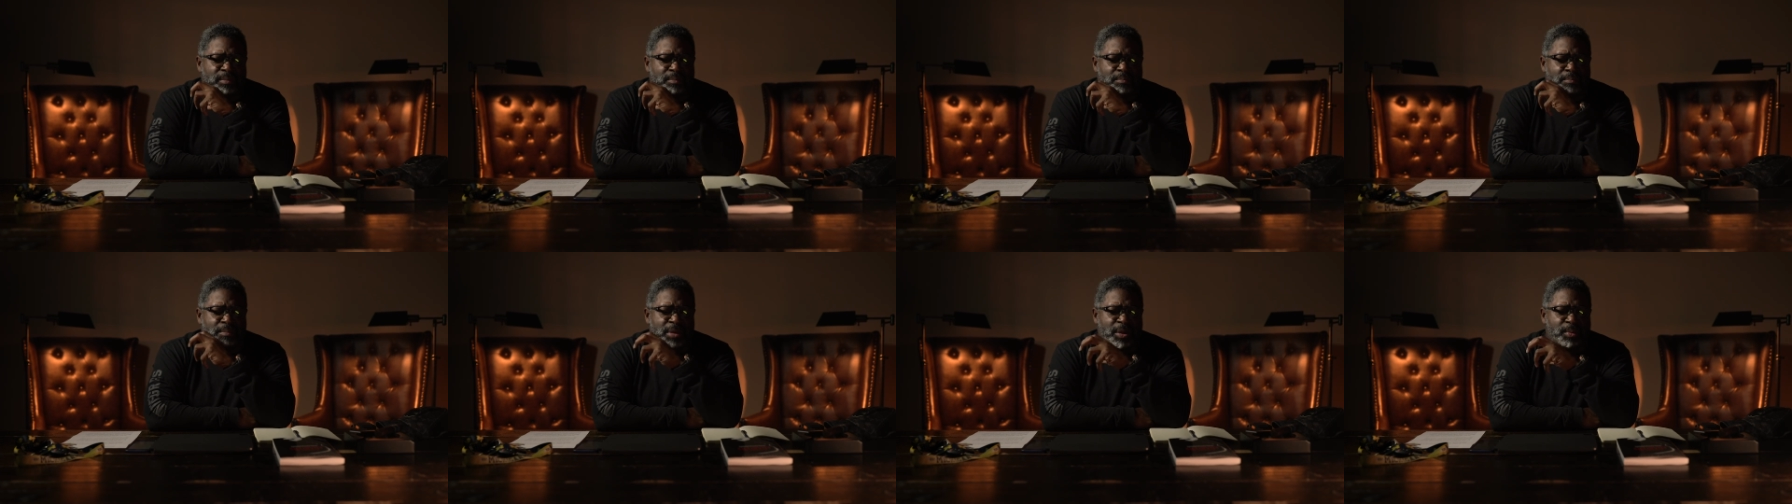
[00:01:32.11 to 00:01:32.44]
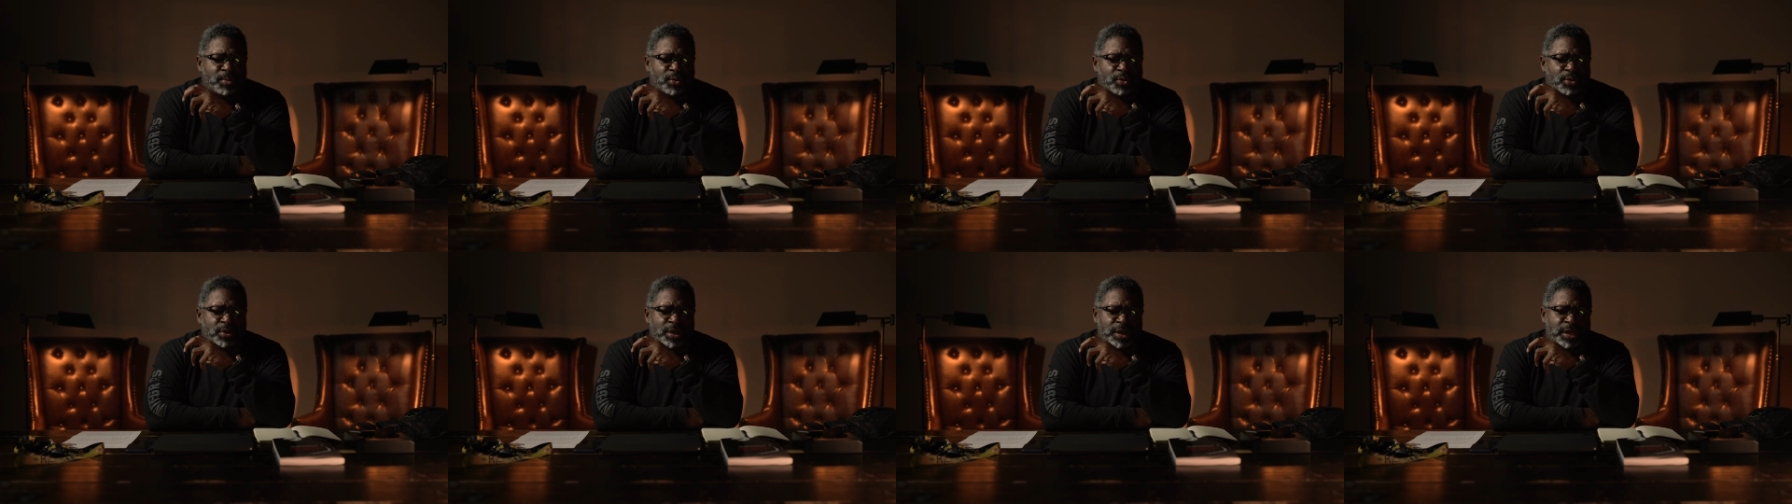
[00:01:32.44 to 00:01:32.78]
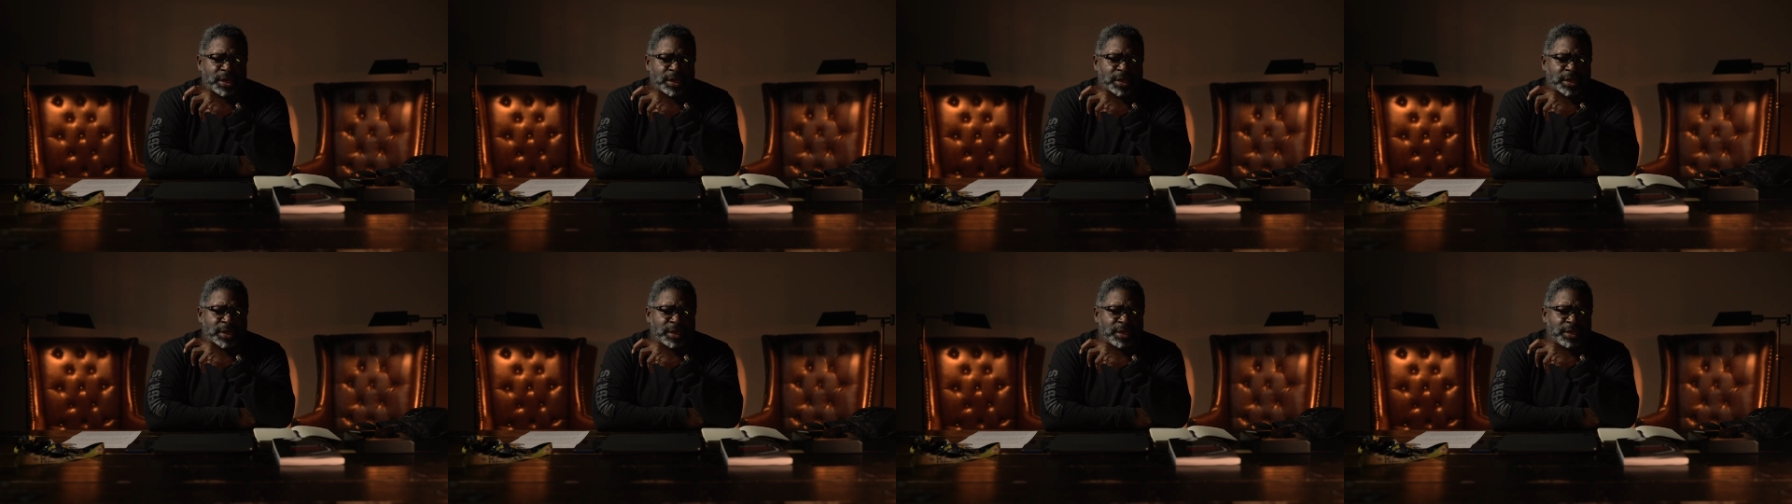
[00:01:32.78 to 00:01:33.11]

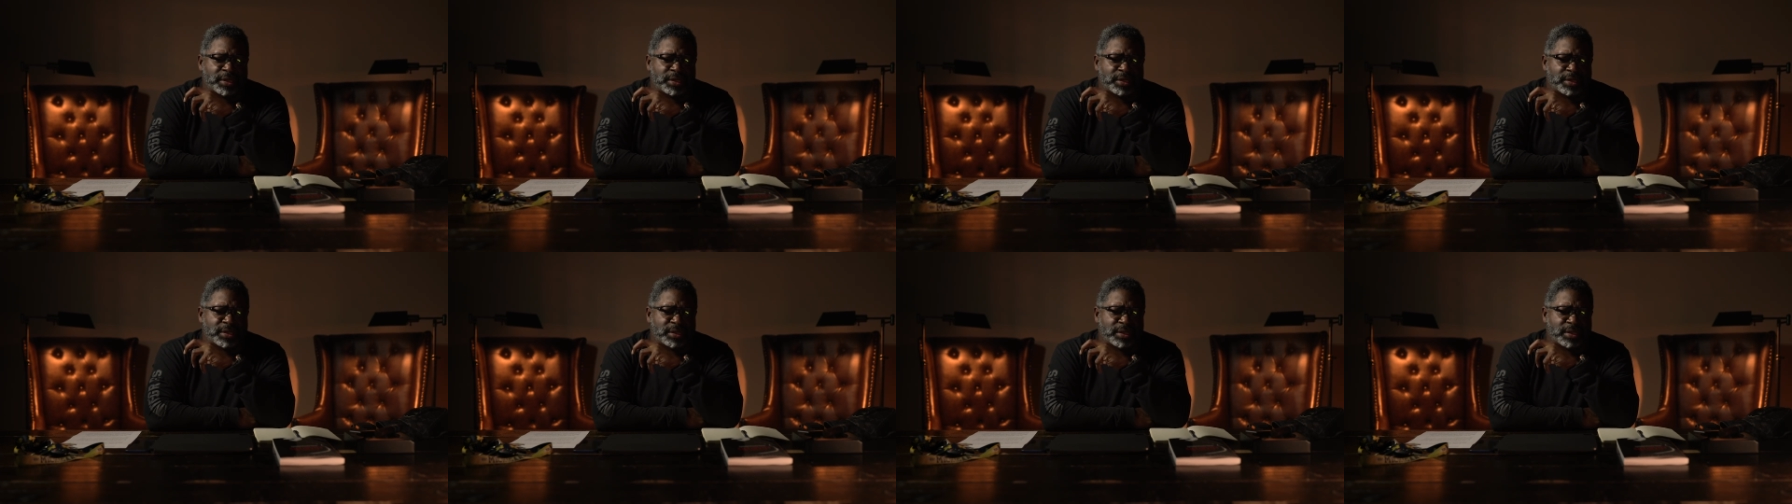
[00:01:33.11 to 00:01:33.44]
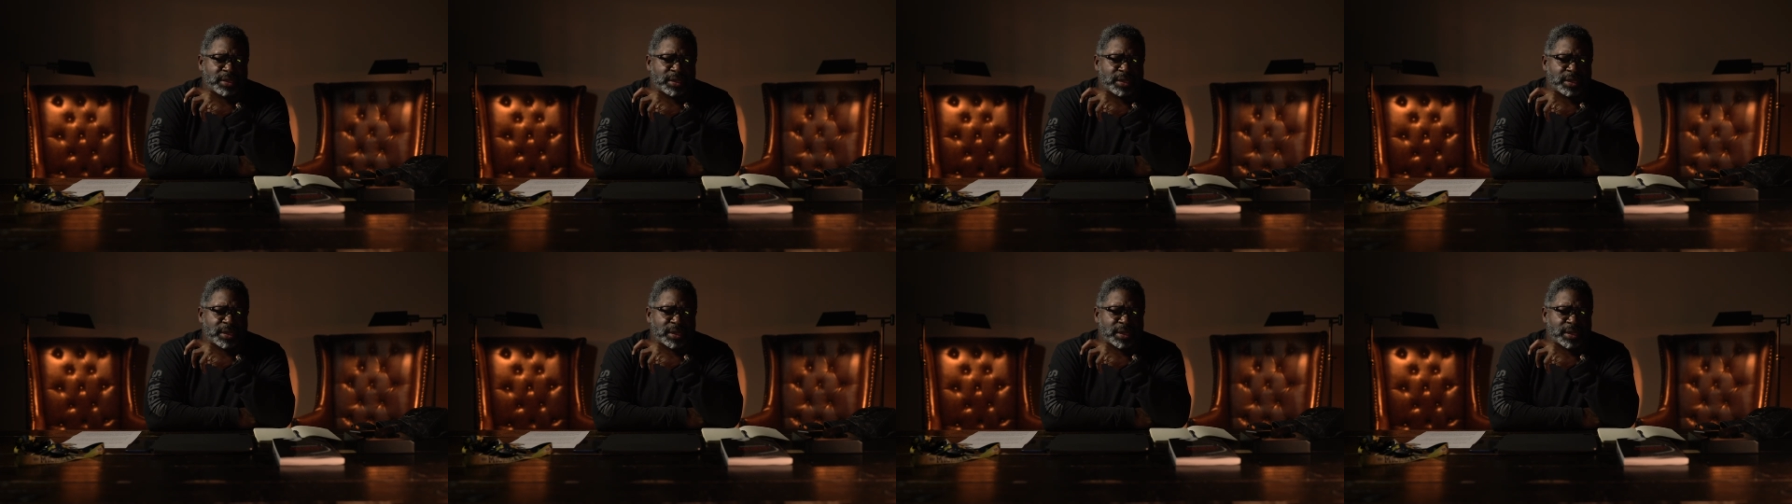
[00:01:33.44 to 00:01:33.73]
memories